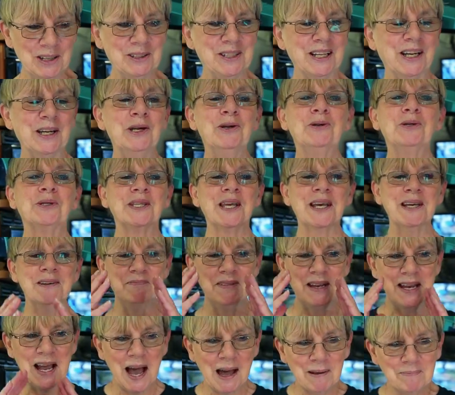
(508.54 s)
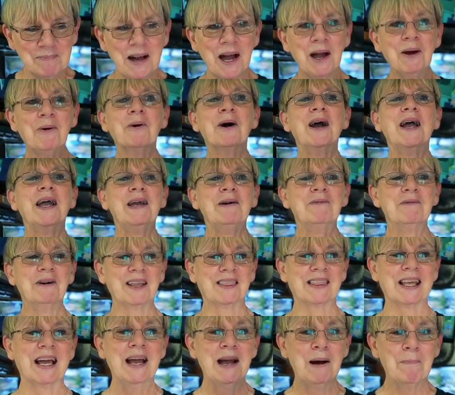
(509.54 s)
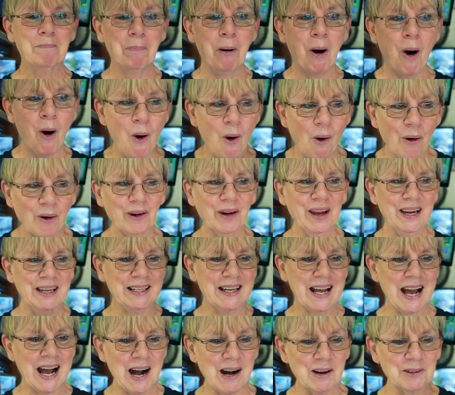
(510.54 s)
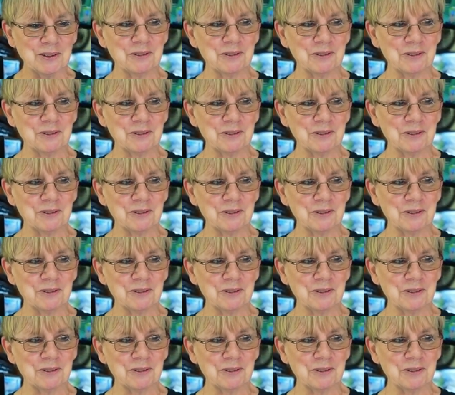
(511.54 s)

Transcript: You sent me on my way with pouring down.